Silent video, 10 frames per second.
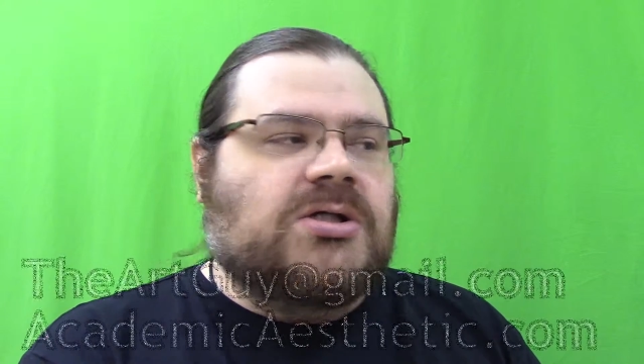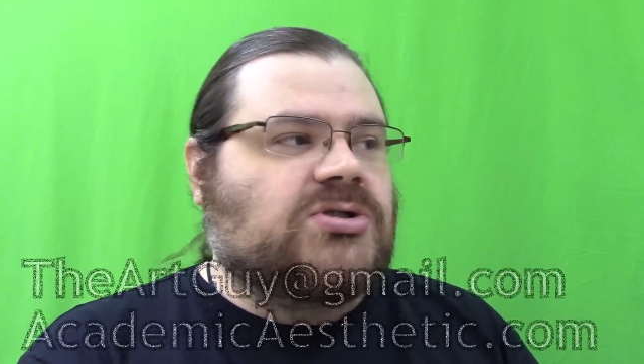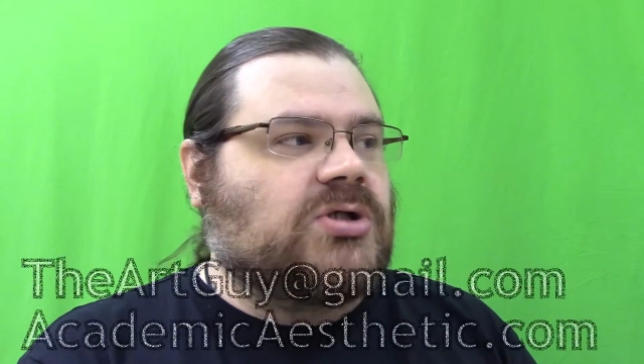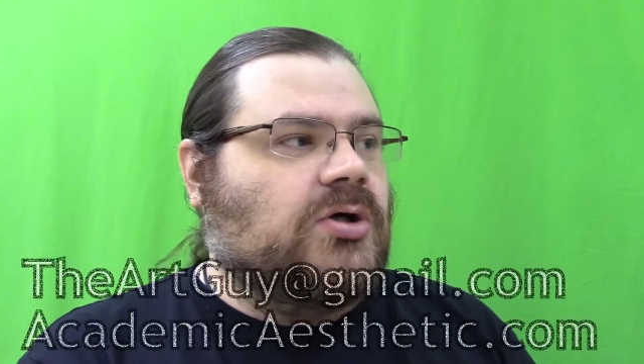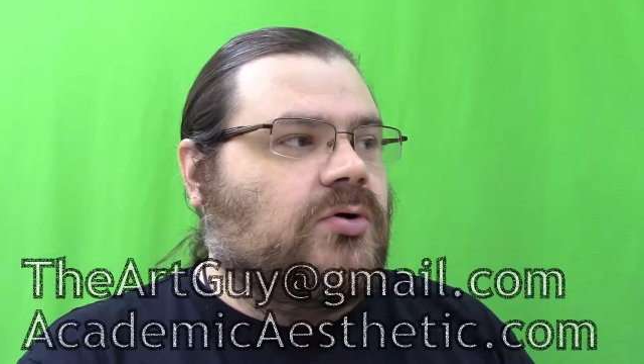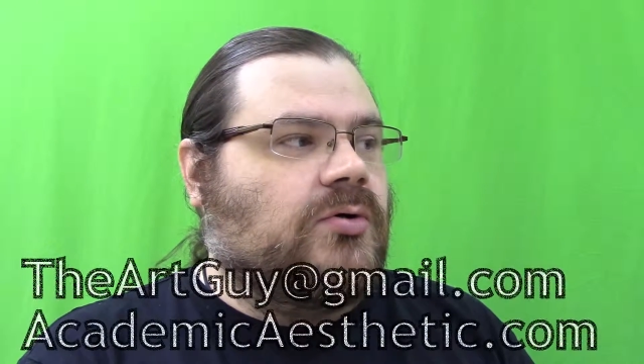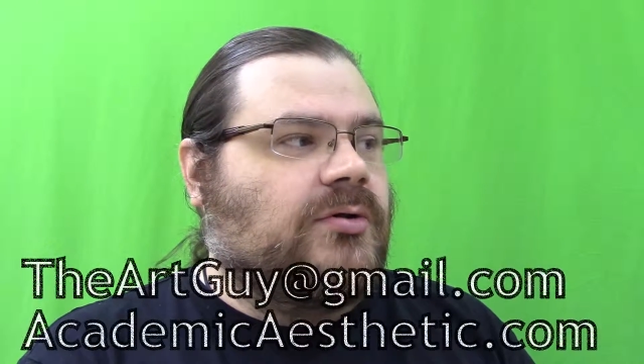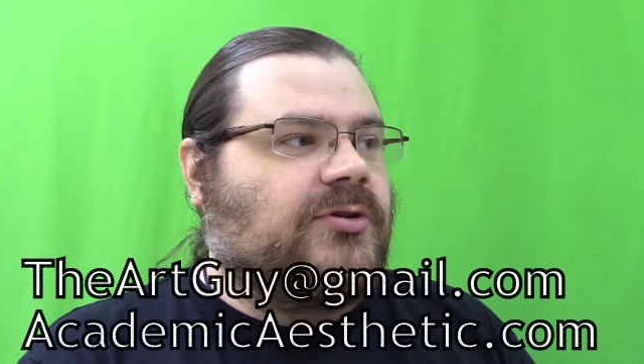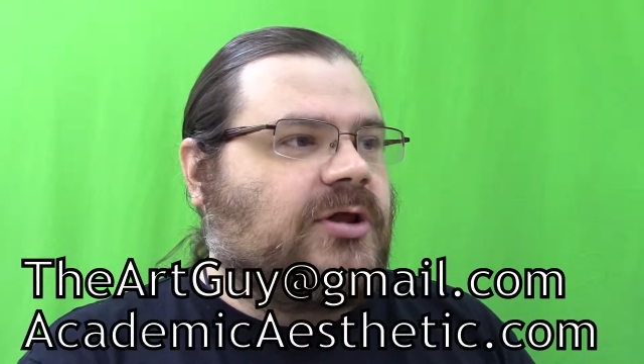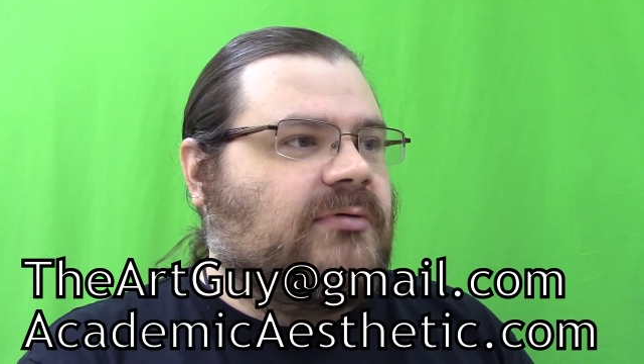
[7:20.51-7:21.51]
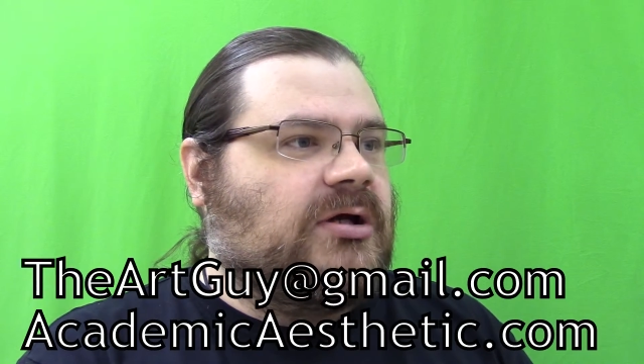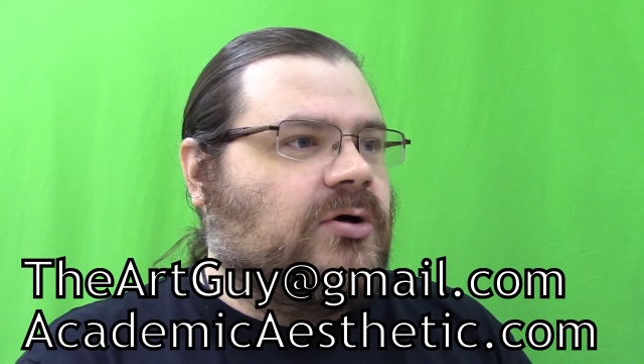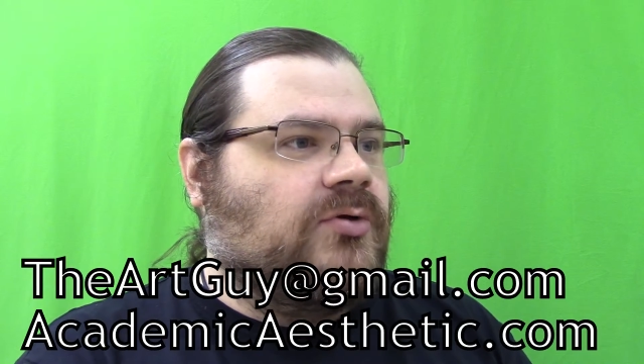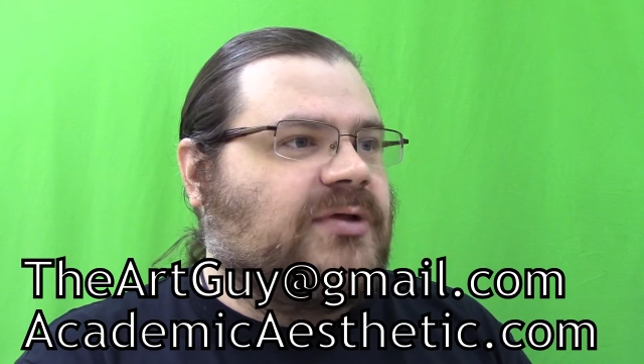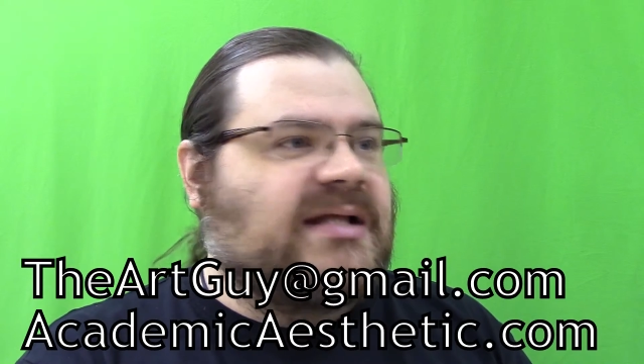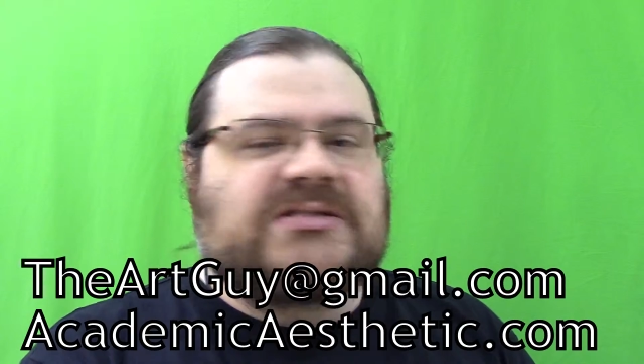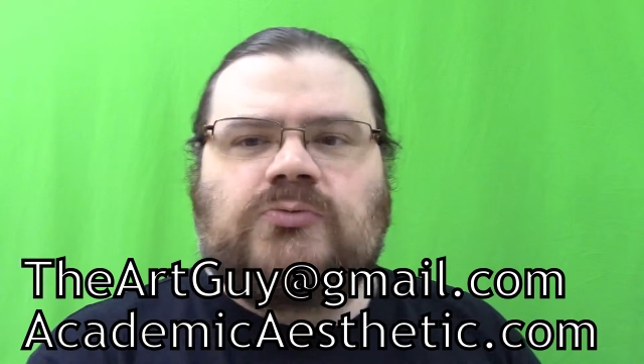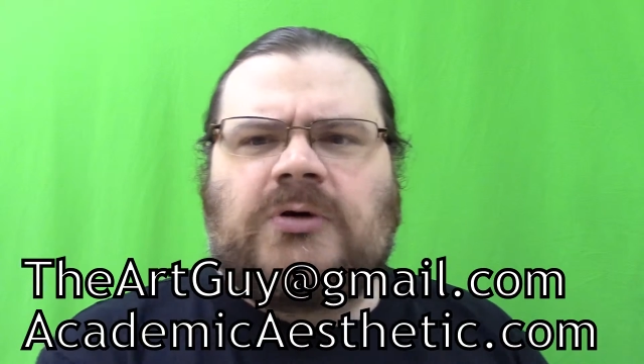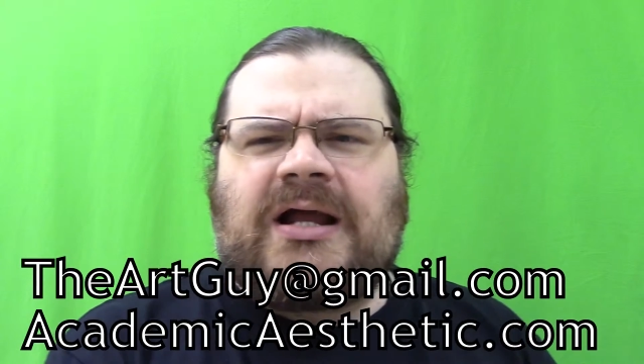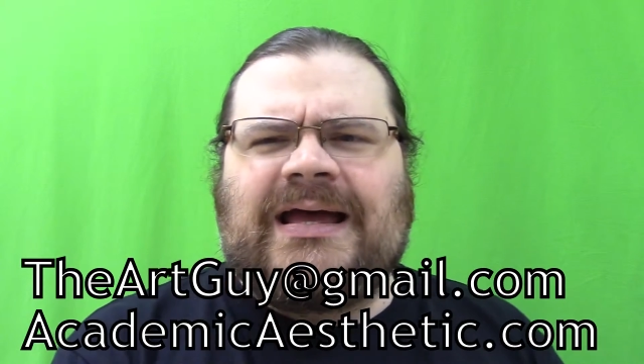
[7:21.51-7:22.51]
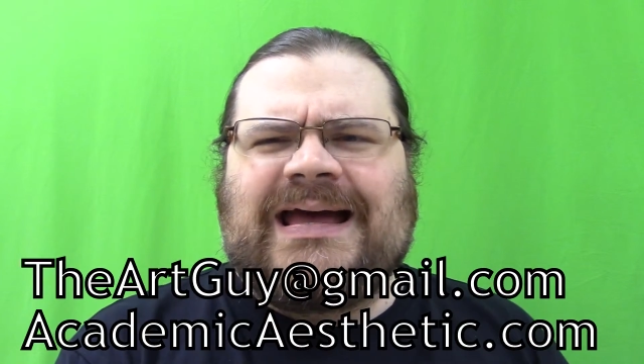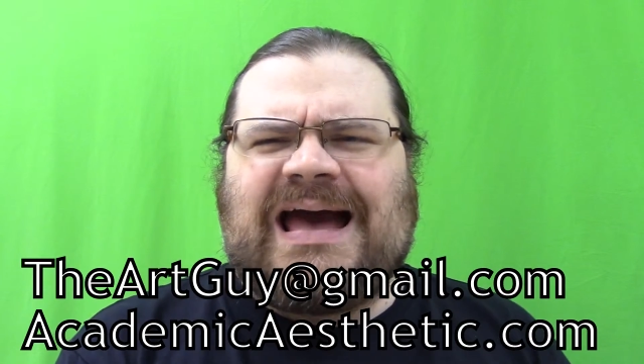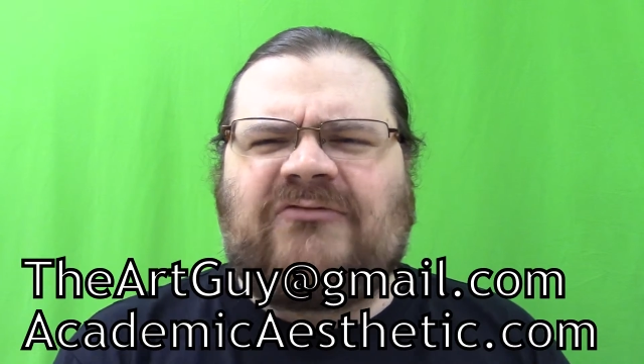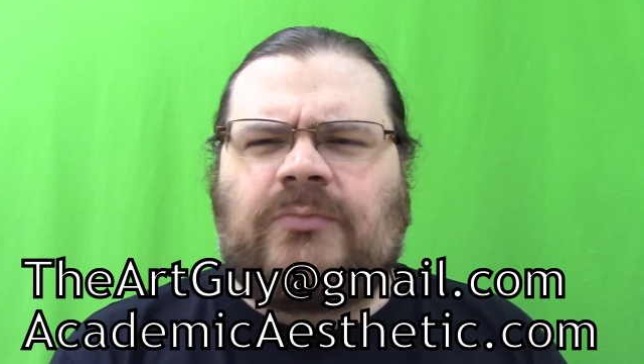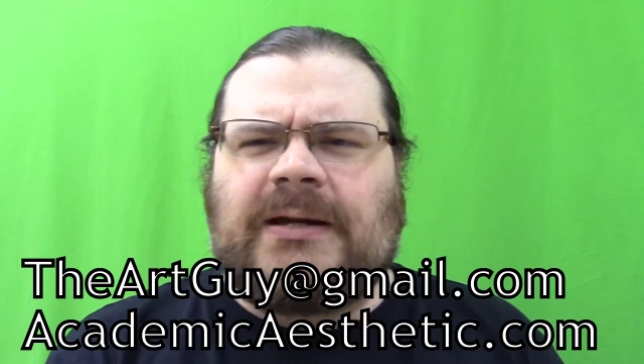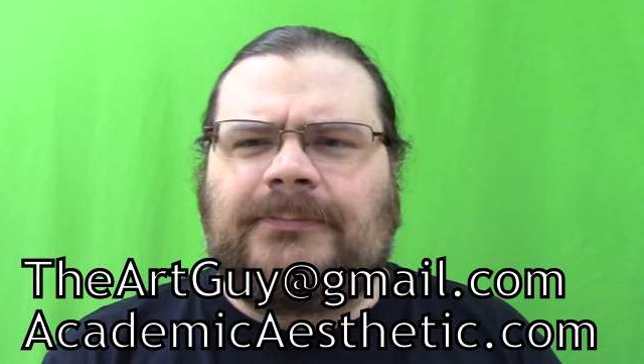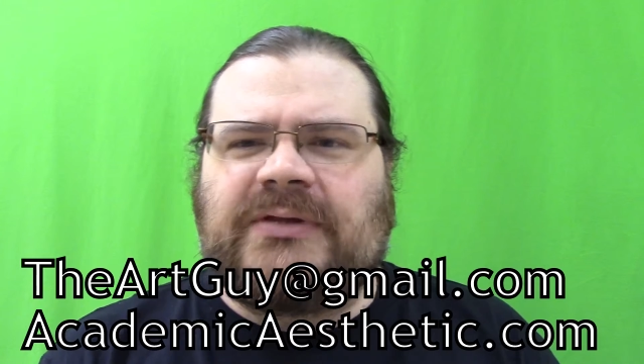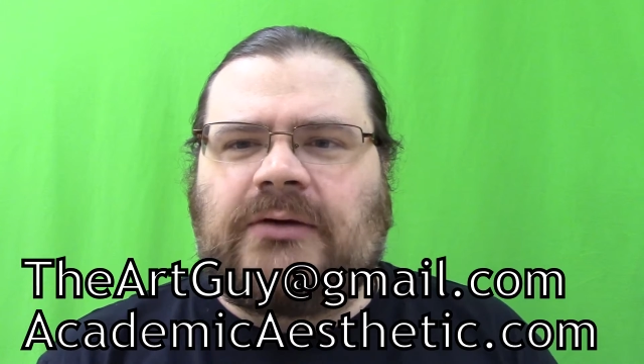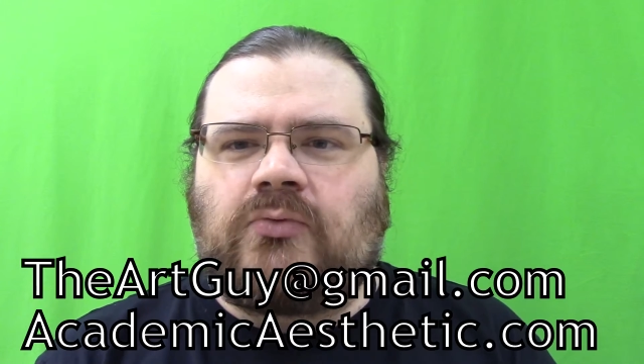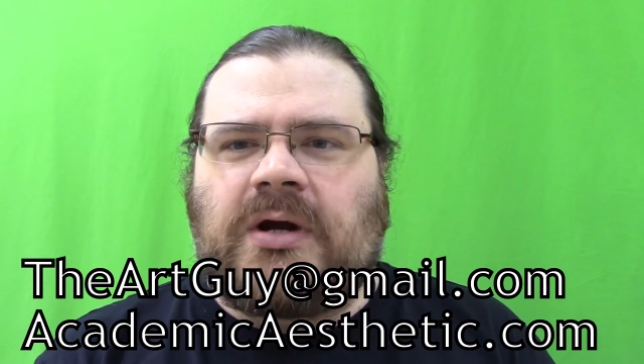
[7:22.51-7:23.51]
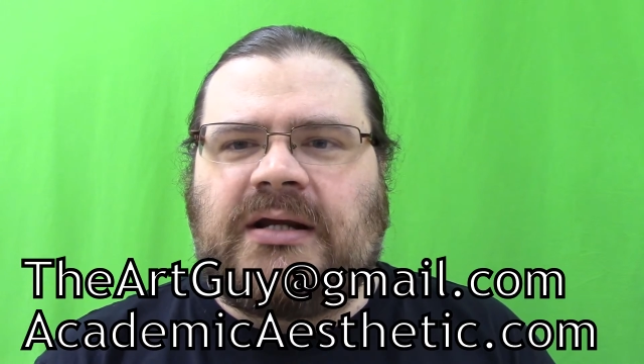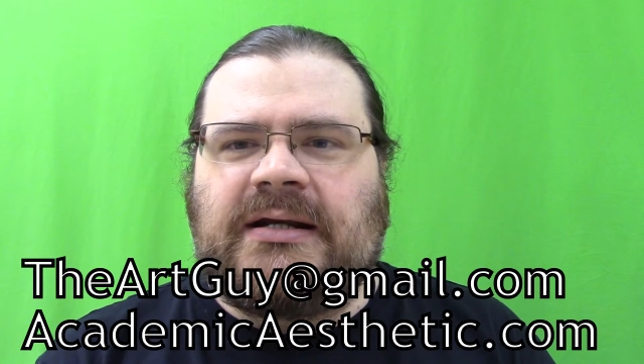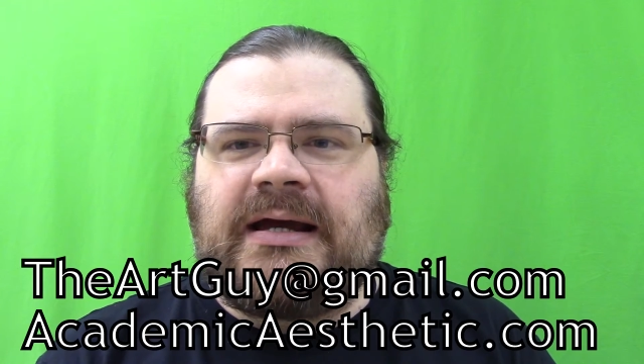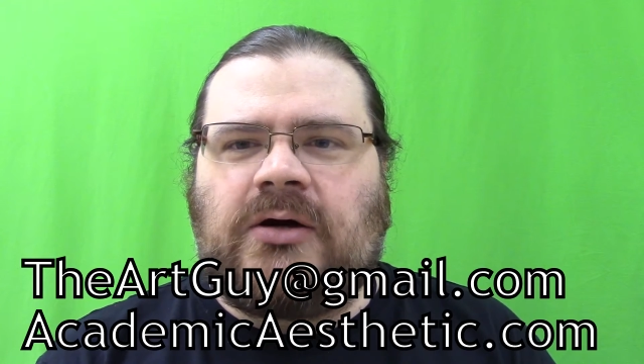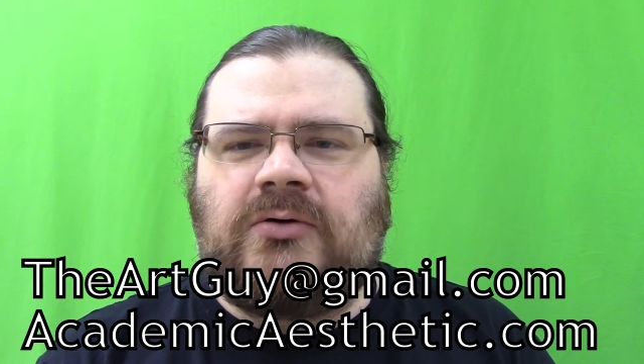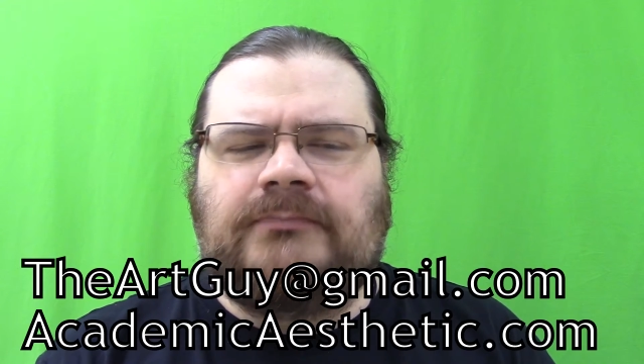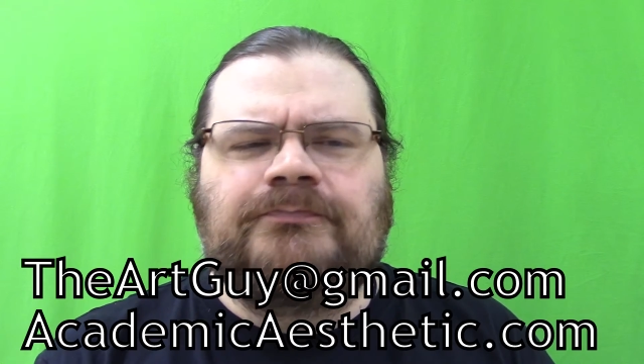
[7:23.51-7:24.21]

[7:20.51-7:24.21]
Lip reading: So there we go. That's what I have on my plate right now.